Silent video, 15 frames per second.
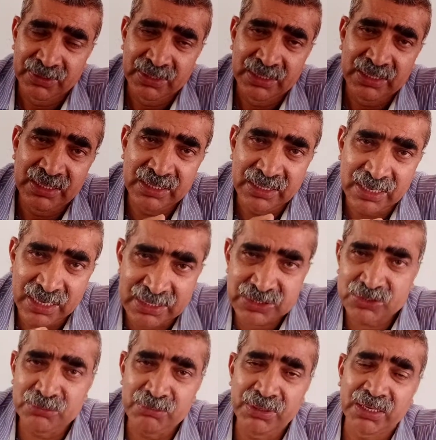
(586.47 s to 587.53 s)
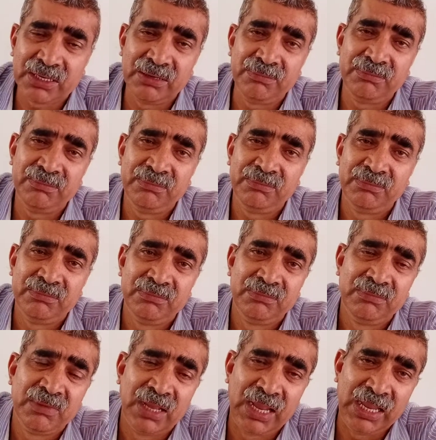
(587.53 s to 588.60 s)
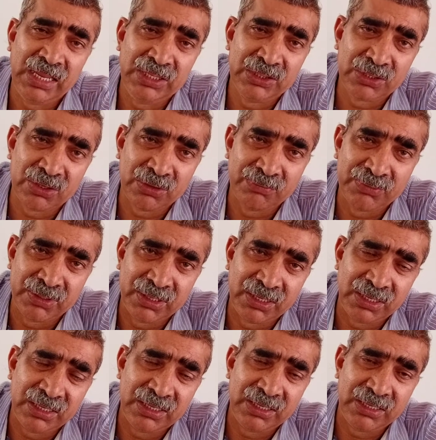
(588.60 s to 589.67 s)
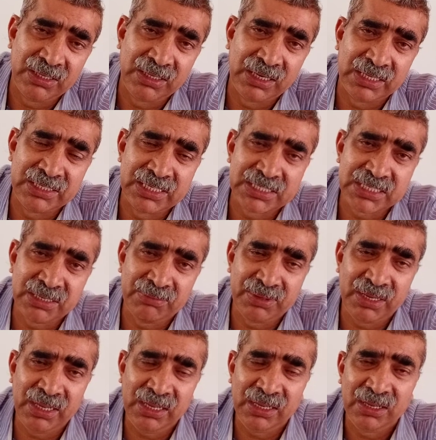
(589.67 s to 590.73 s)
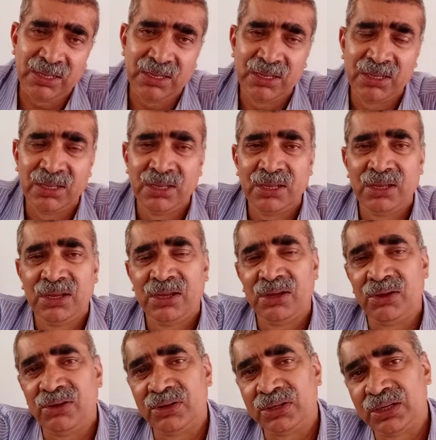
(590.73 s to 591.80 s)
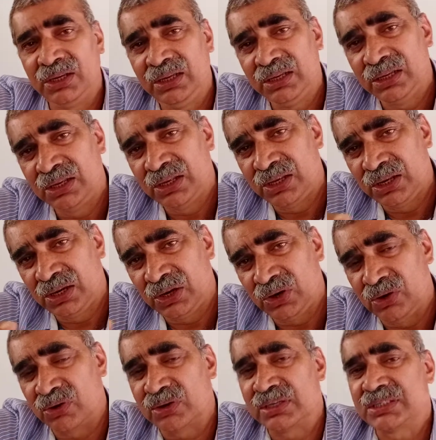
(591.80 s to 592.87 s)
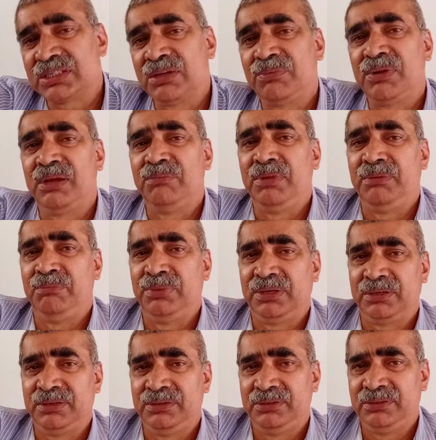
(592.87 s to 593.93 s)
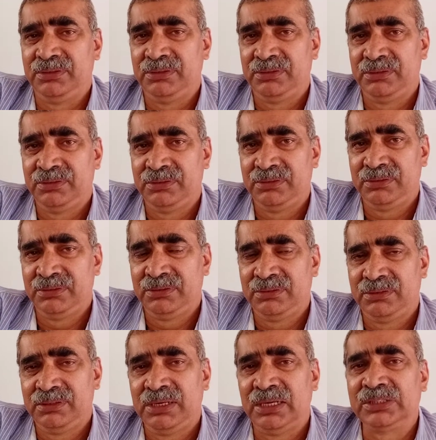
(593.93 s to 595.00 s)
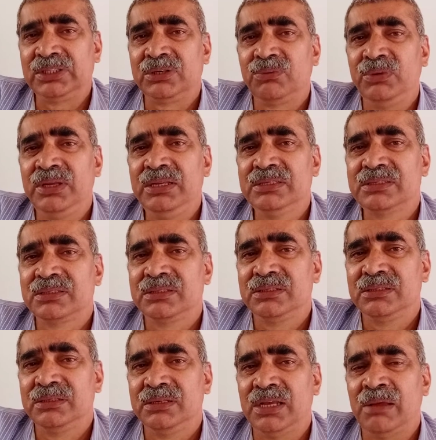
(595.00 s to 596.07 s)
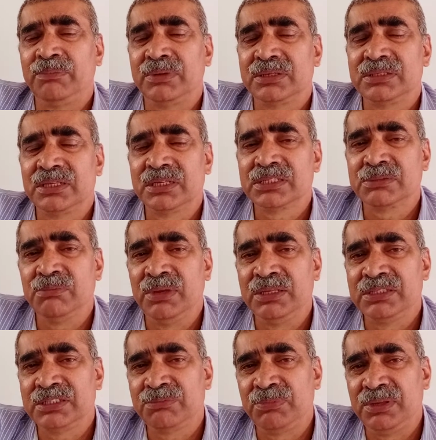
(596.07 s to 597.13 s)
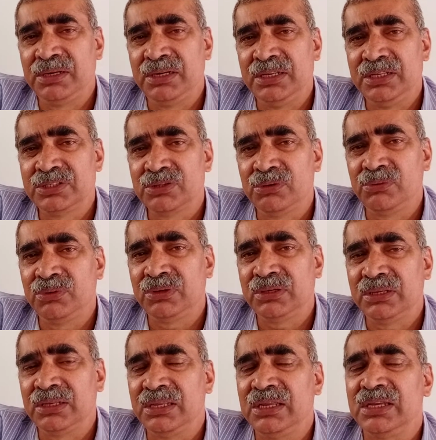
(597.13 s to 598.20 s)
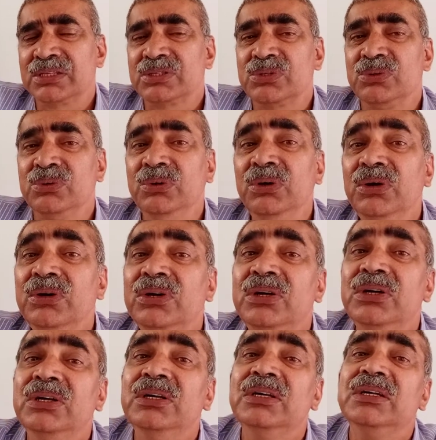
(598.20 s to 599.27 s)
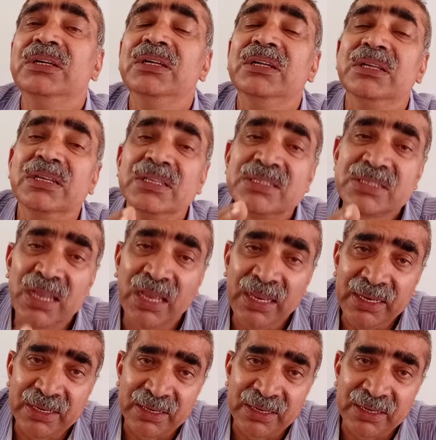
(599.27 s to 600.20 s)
he has to become either of the Rajya Sabha or a Lok Sabha member. Otherwise, after 6 months period is over, he has to resign.